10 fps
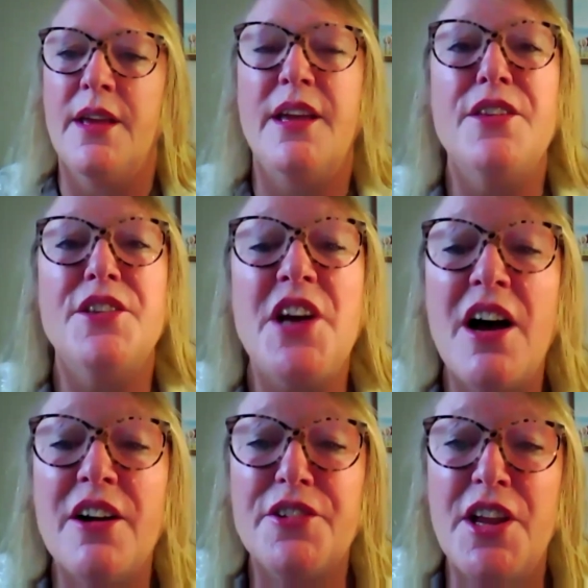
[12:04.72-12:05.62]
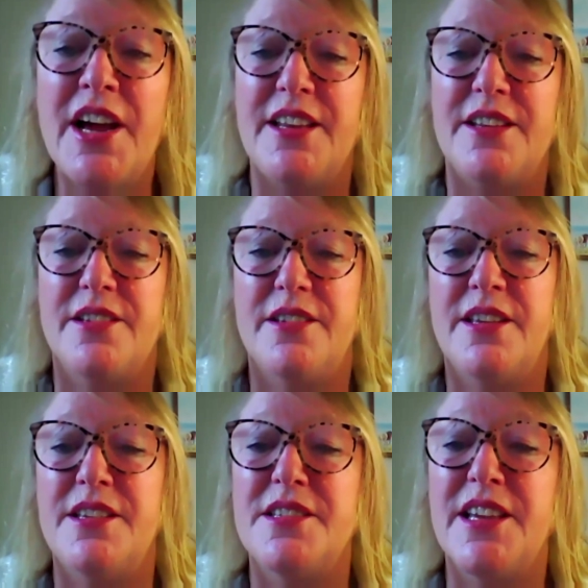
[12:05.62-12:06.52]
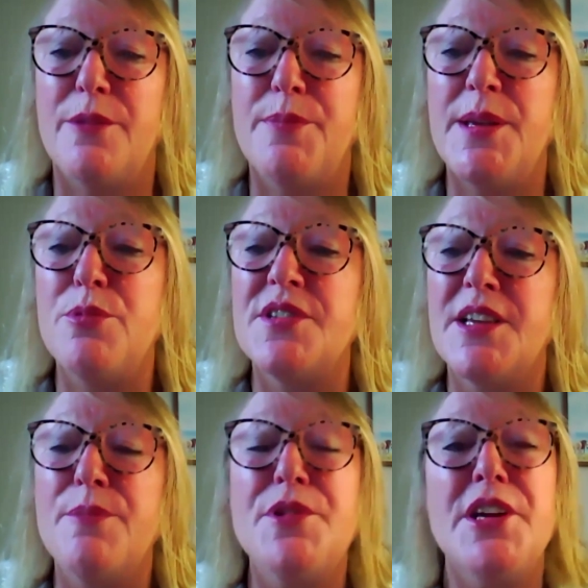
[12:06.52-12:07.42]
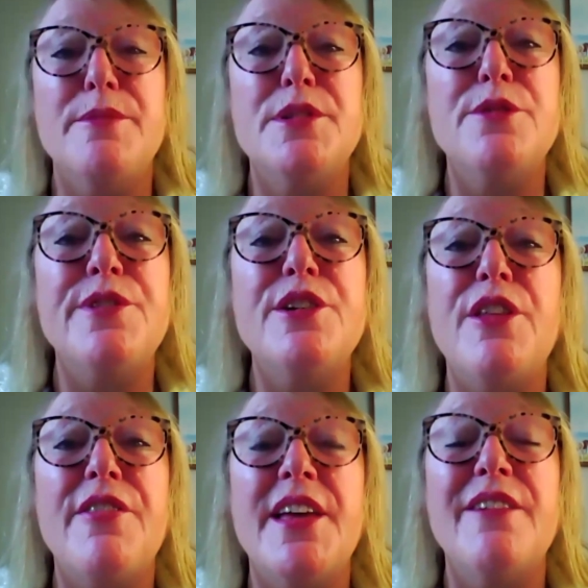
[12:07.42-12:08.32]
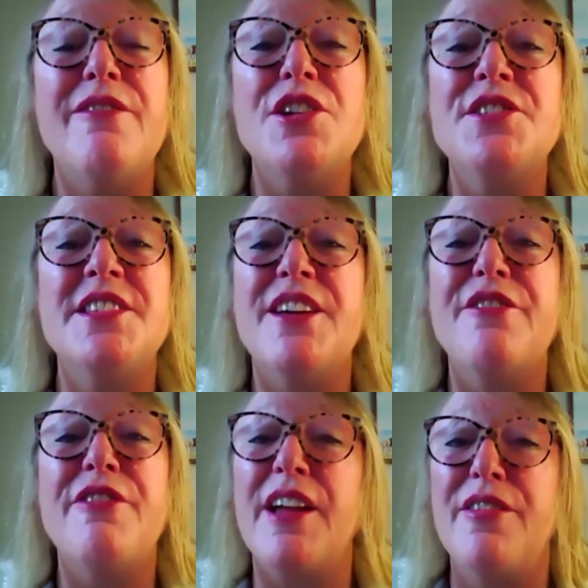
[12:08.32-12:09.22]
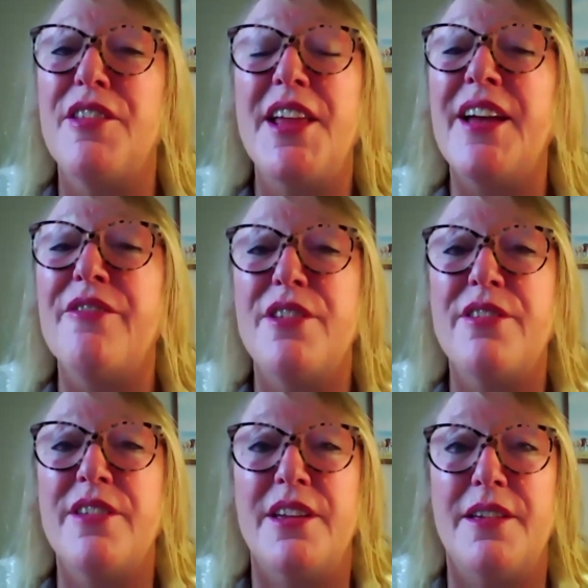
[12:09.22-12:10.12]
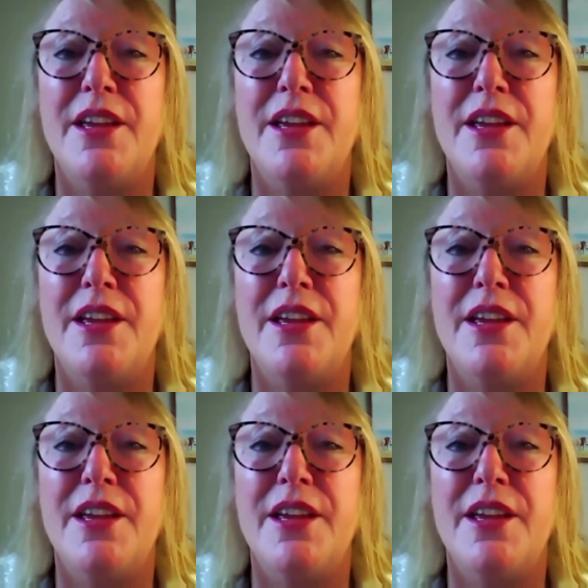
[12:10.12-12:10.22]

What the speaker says: In the dark night, he said, people sometimes feel that they've lost their faith in everything,